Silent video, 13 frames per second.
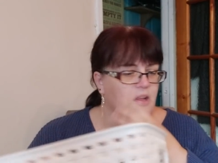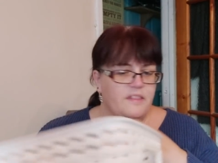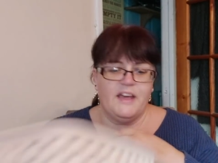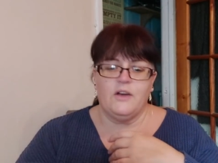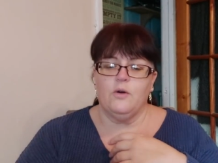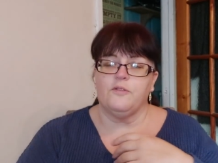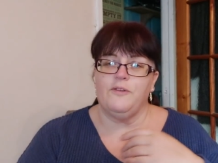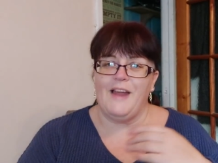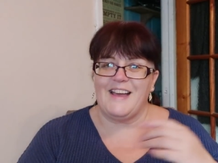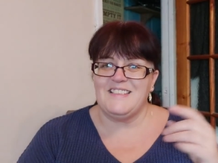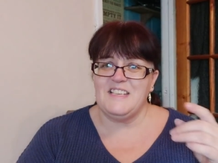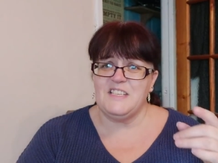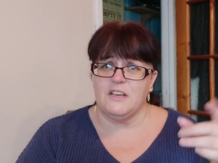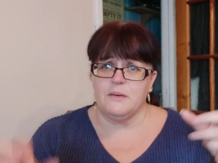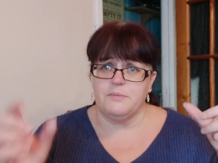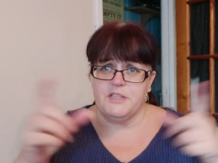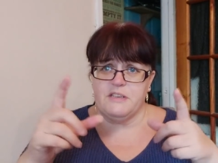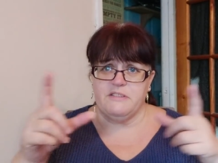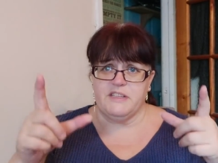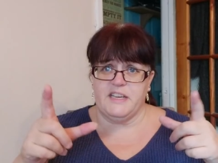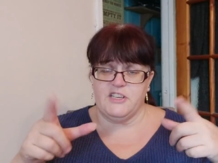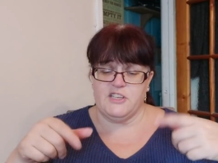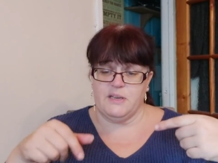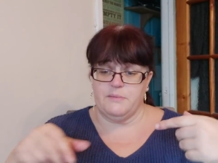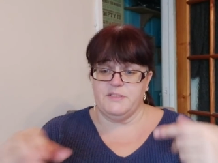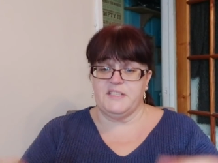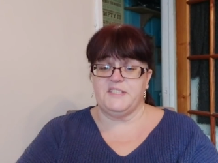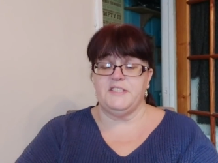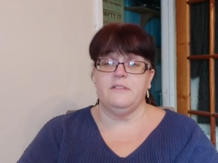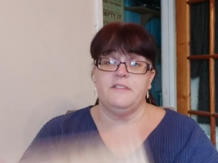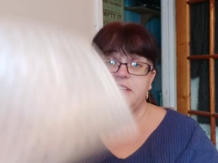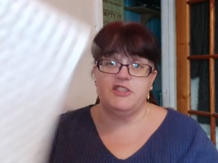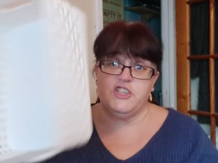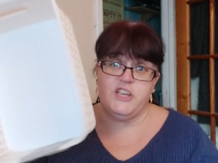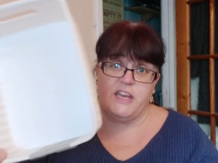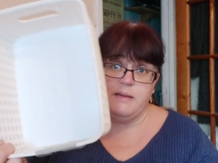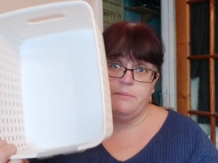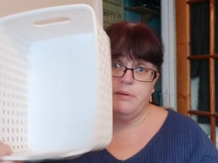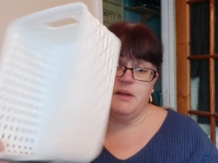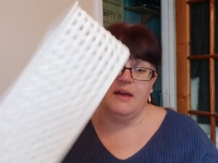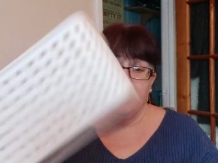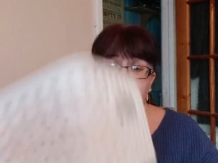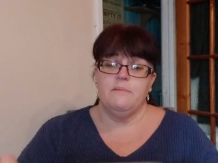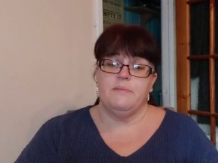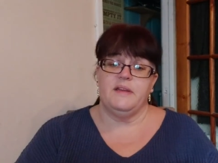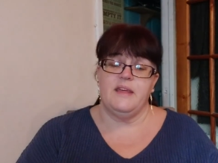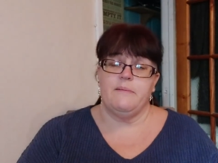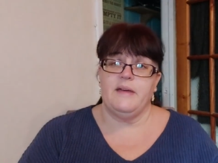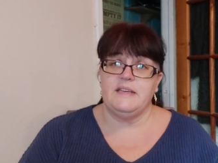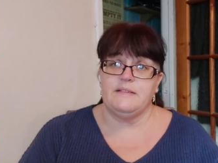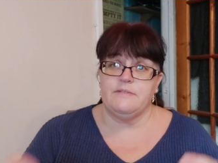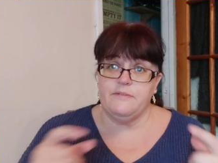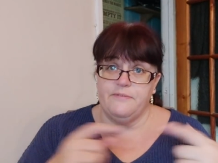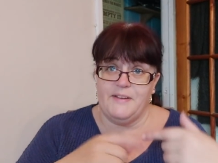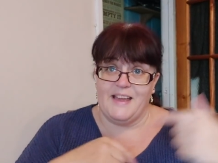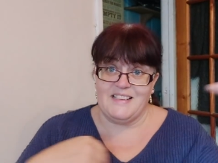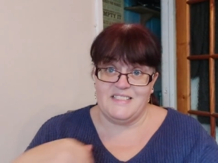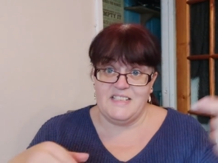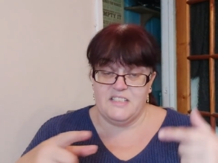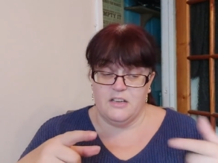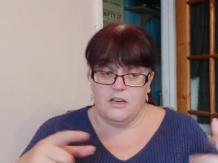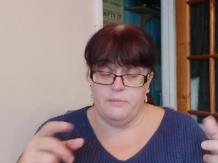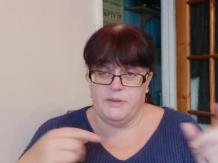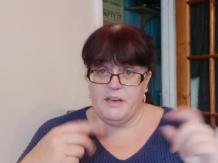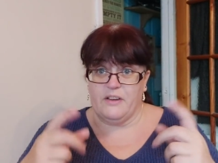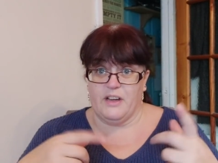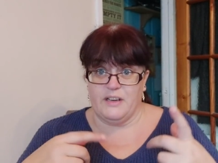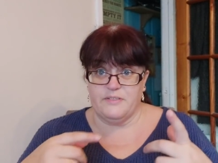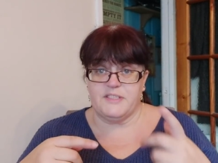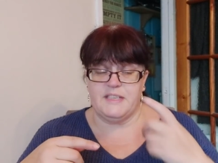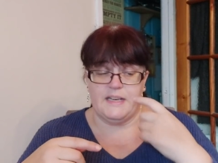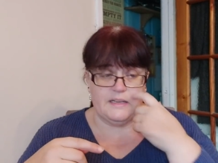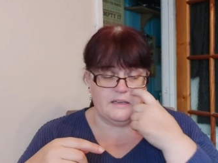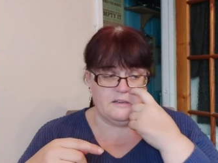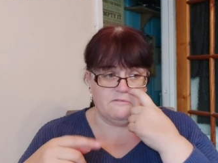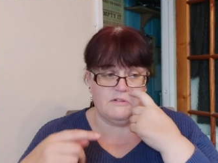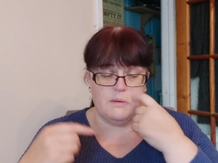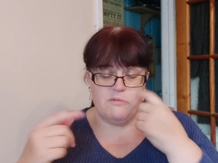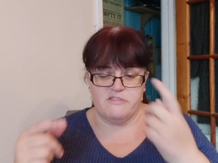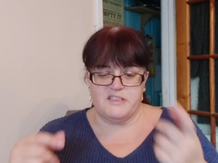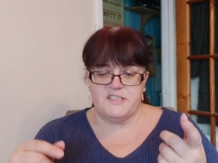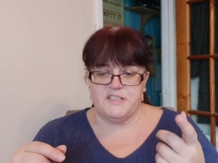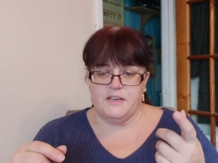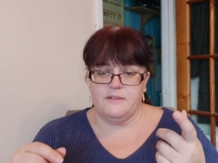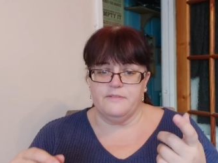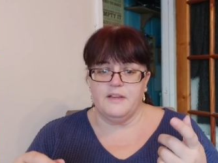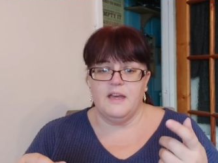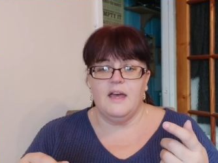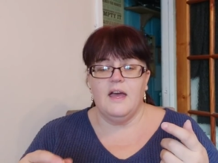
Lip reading: they're called flexi tubs that are in the kitchen cupboards. They're still this shape, but they're made of the flexi tub, you know, kind of silicone rubbery stuff.